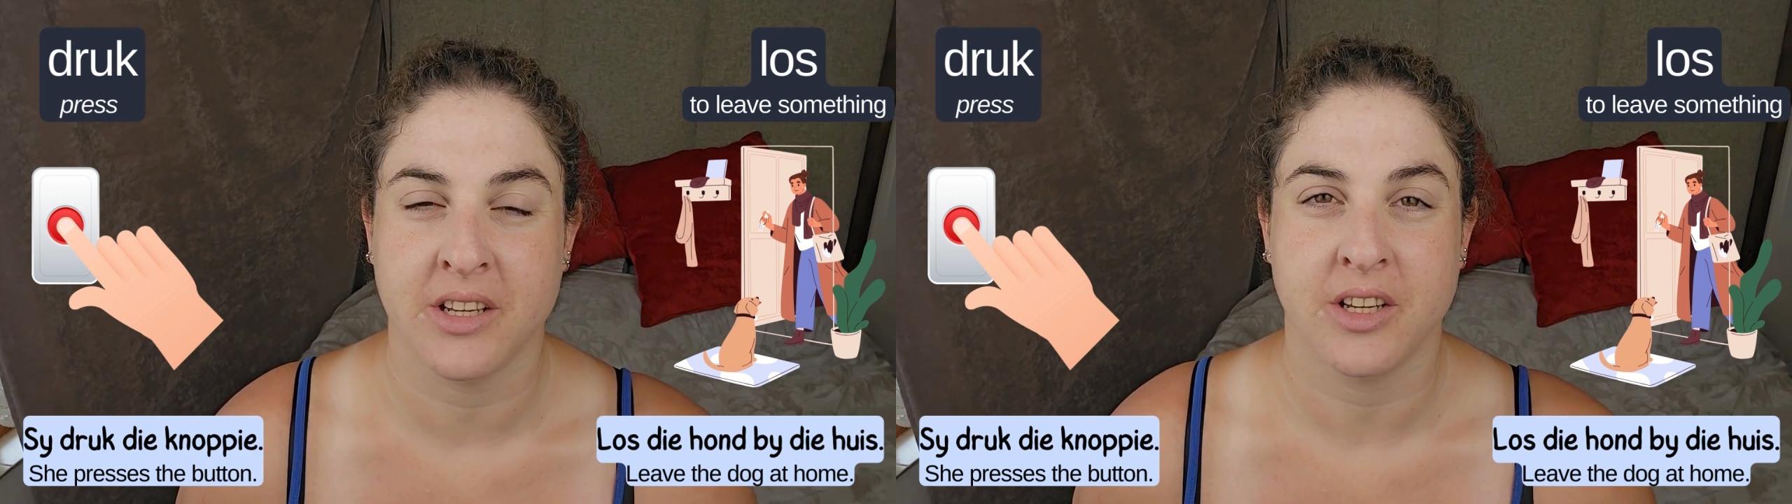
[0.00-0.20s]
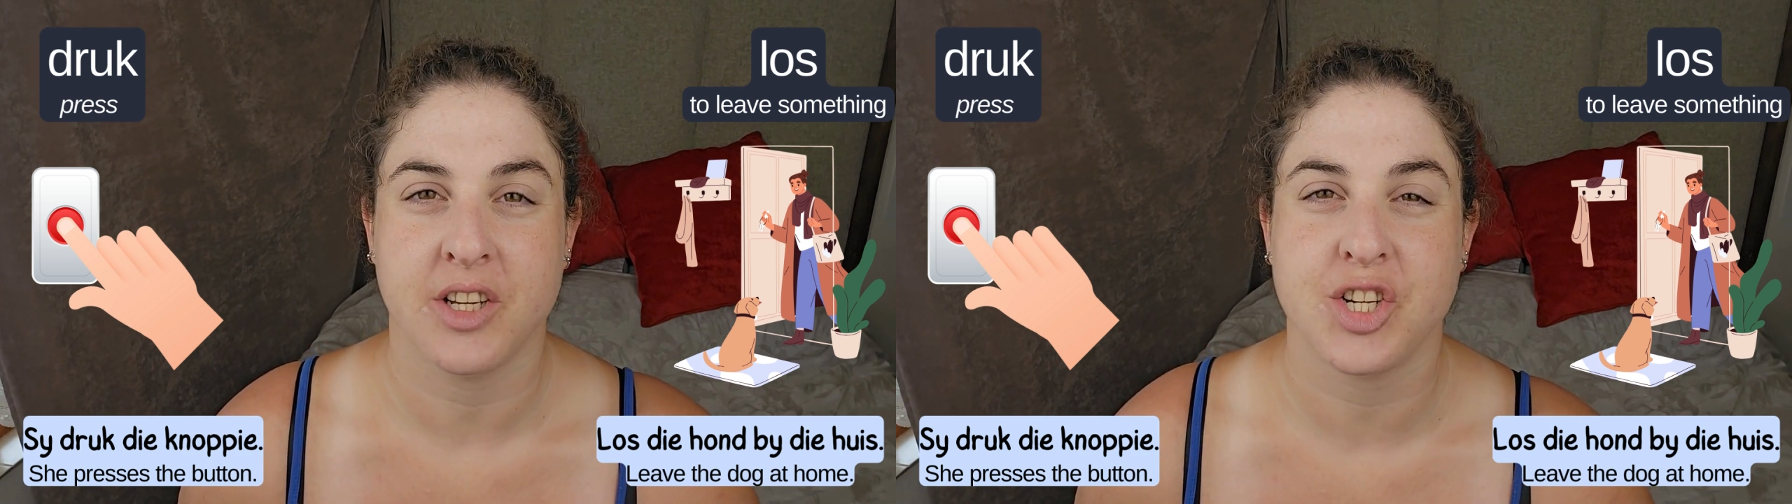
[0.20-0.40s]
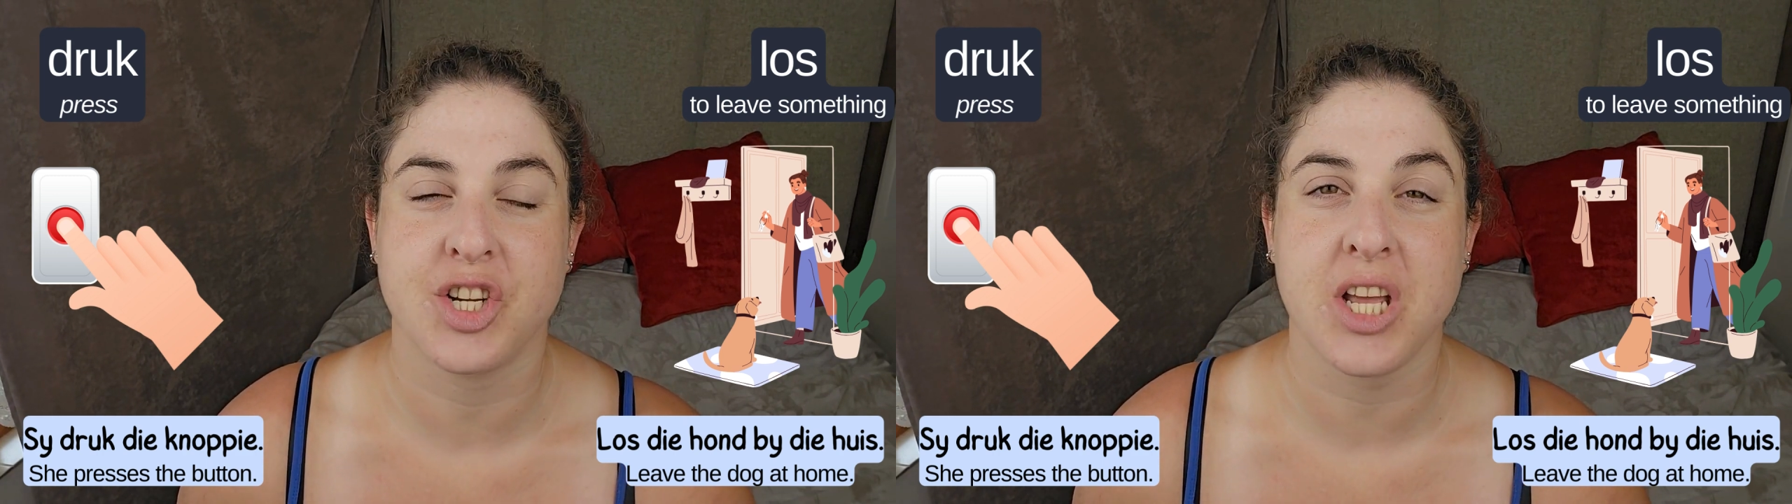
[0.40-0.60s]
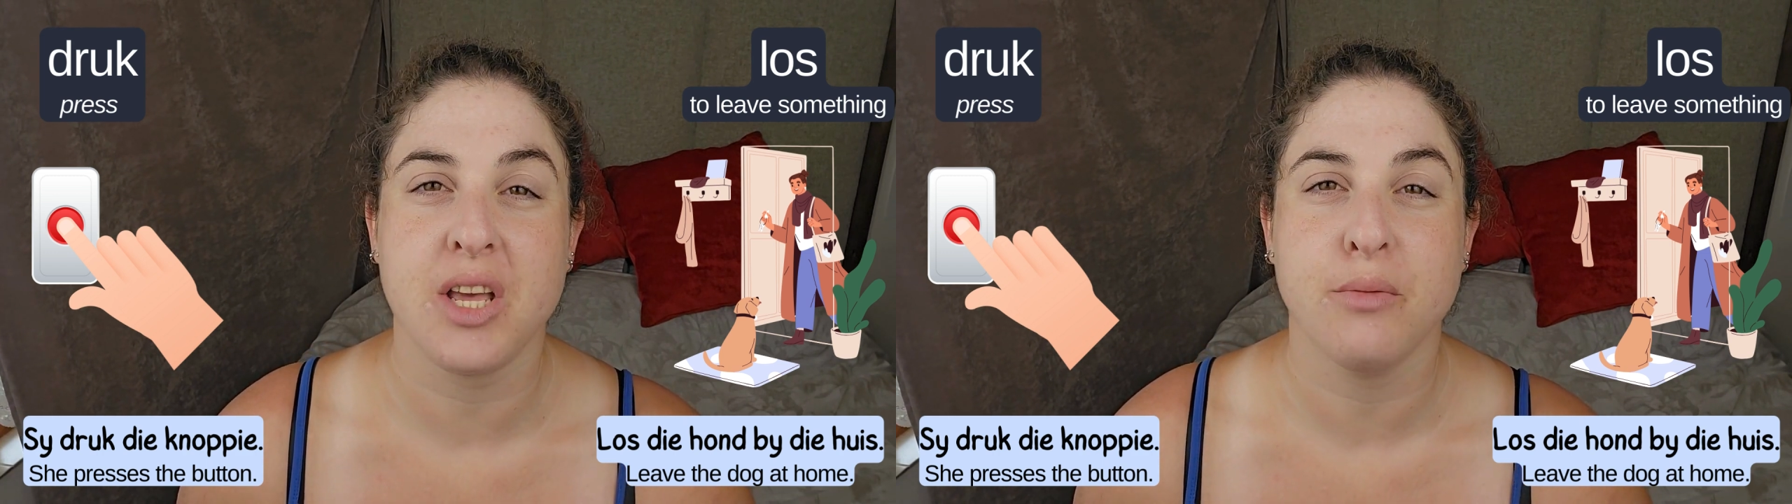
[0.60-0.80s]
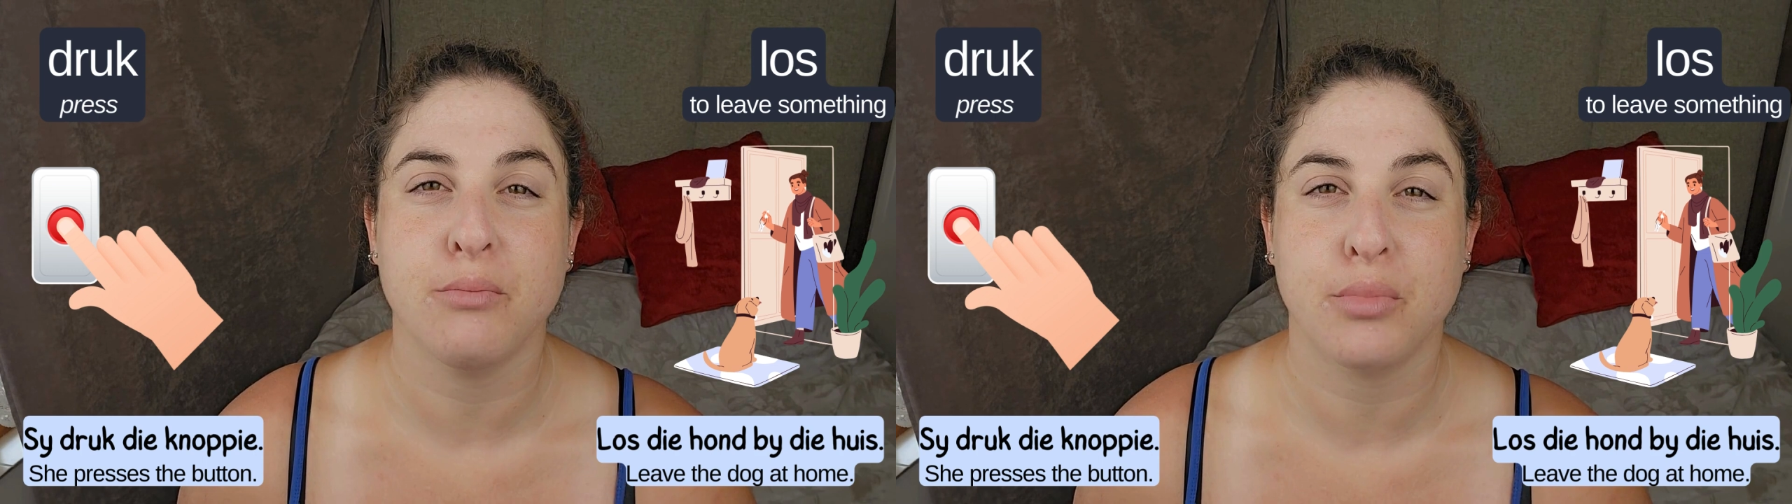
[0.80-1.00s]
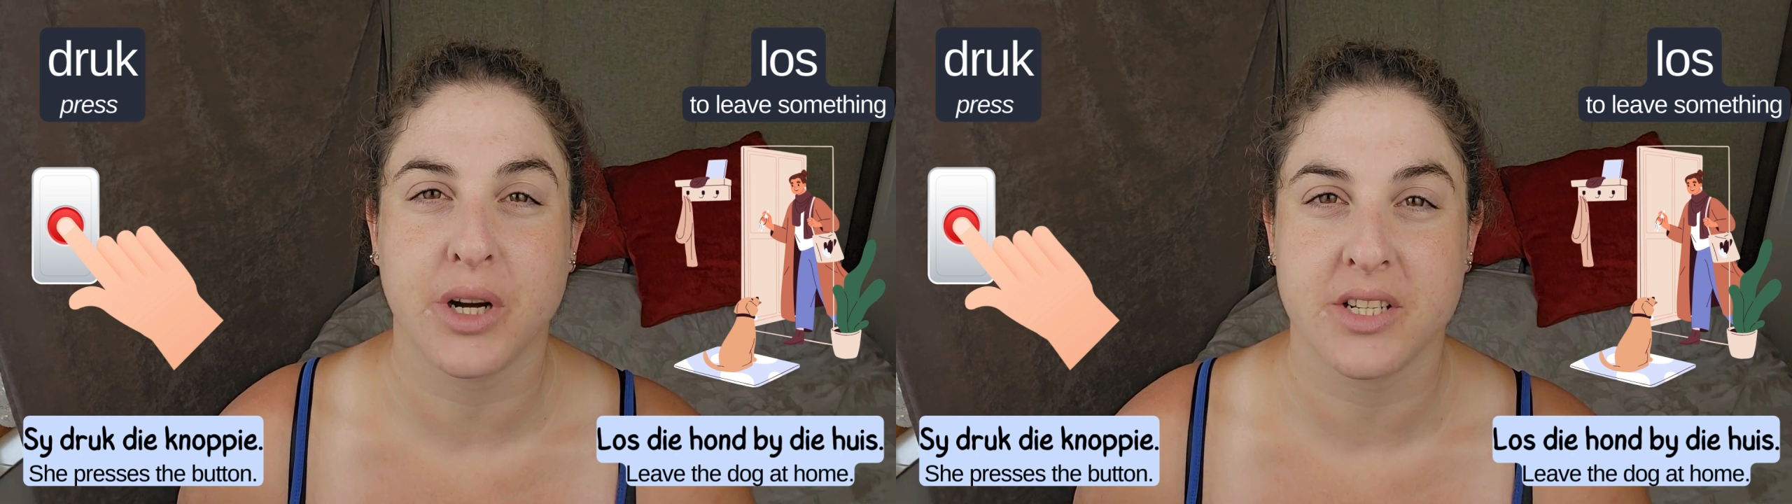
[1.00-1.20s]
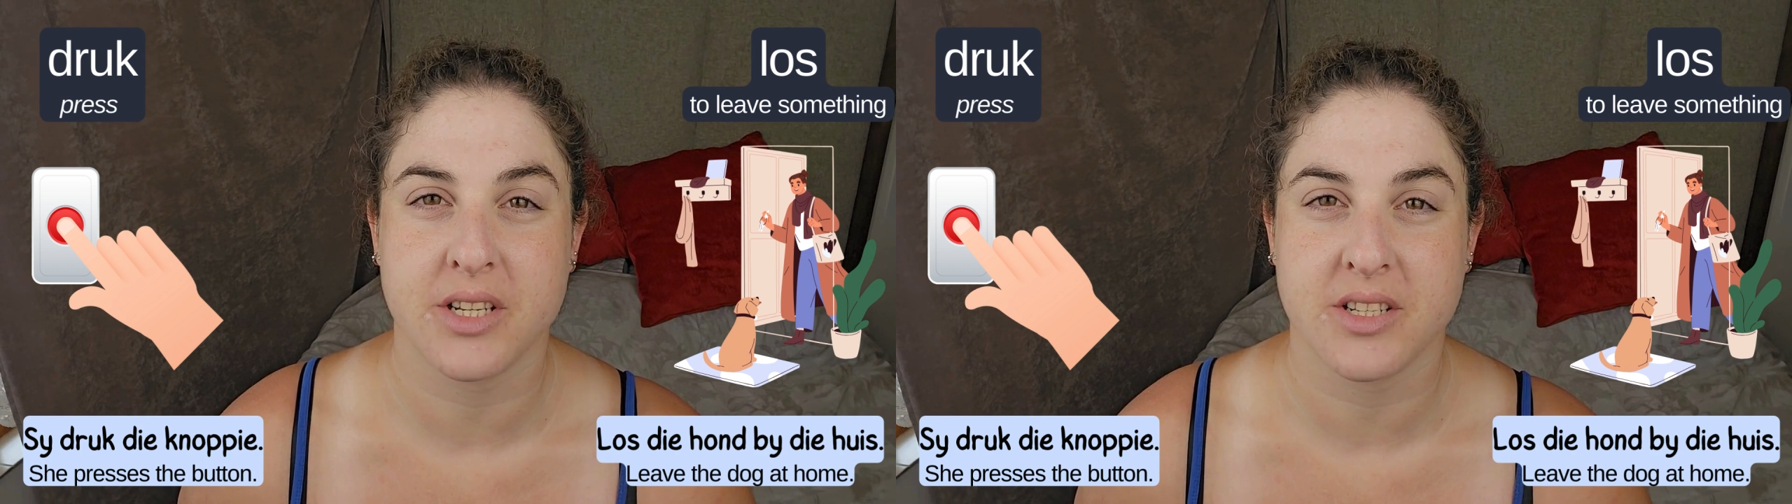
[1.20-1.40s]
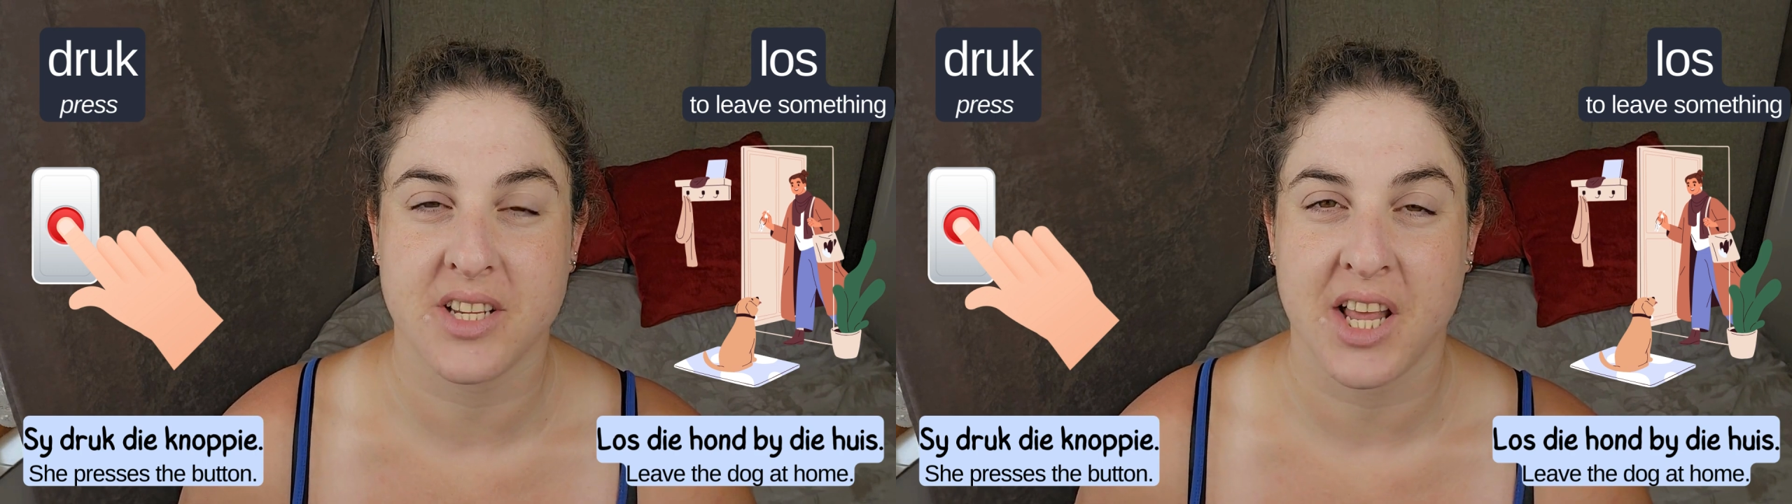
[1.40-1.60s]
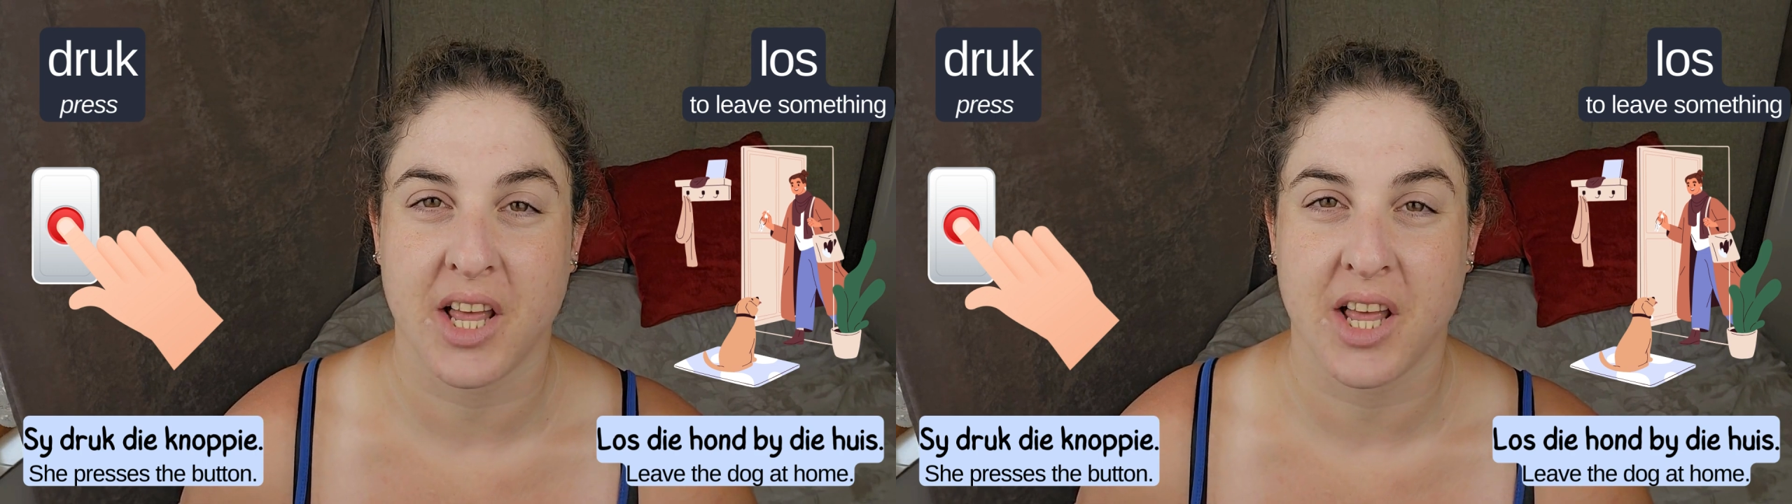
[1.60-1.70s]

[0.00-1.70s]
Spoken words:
She presses